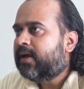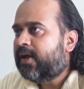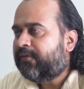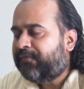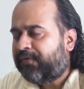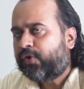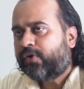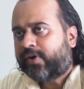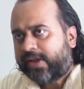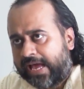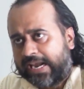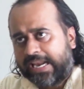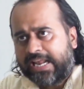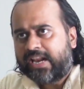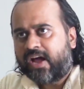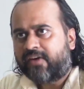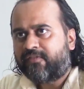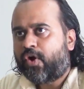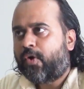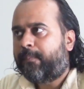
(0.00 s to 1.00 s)
If you
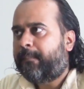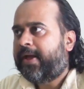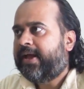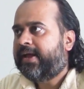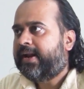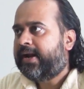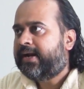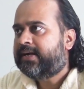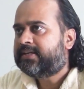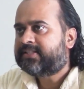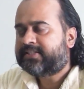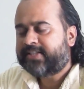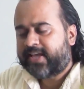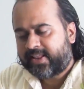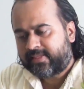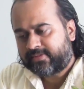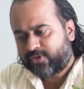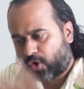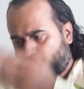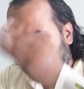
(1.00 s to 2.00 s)
really love your parents,
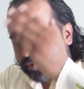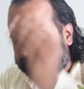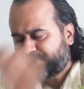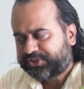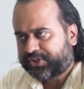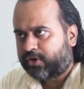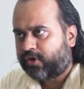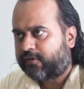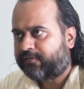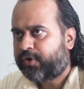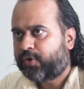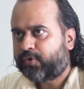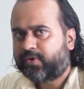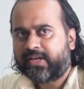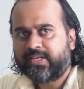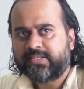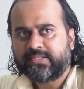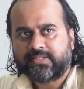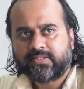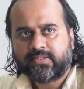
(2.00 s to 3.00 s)
there is no question of
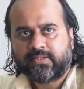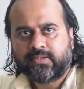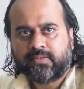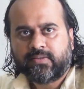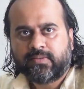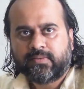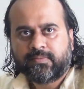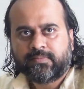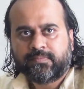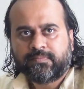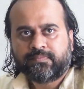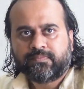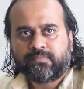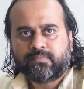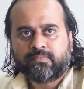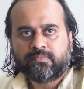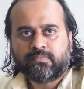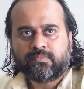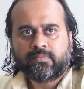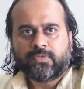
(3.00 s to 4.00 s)
duties.
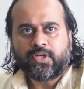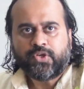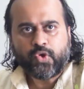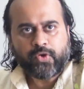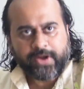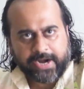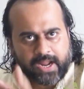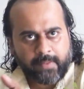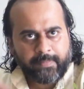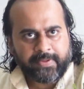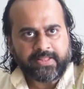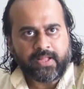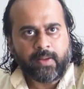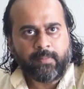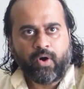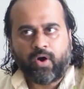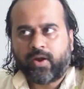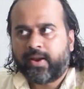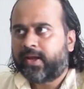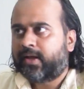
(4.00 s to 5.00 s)
You get up in the
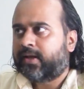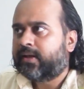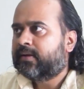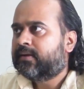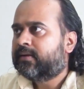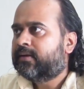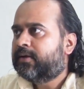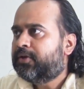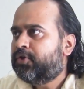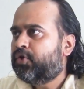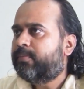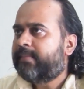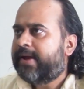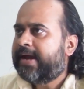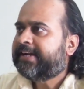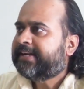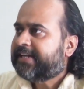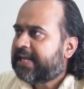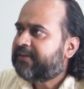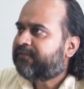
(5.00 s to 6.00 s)
morning, you
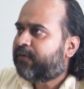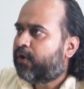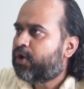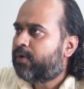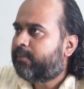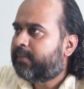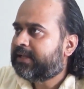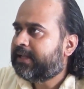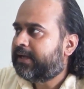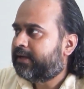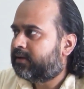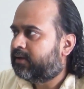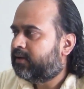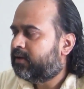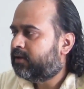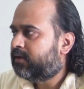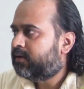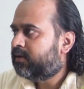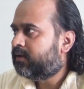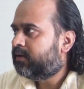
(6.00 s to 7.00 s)
make tea for your
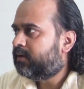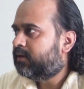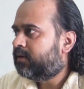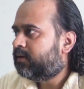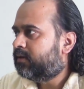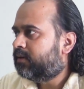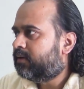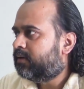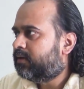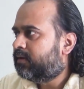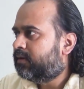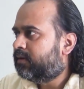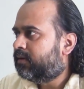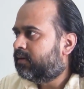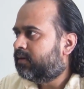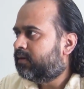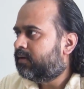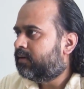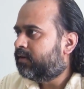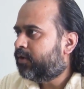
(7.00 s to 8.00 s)
mother.
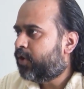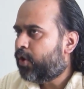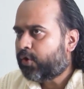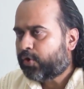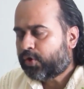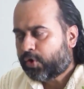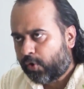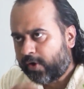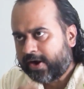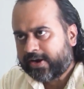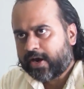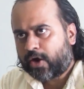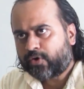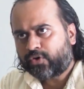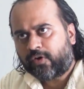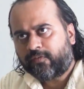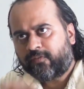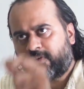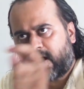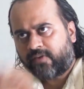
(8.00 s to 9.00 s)
Do you do it
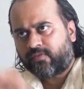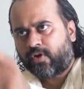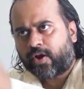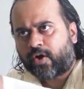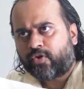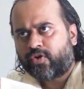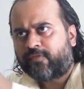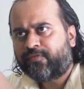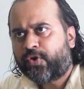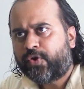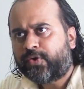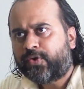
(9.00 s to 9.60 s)
out of love or out of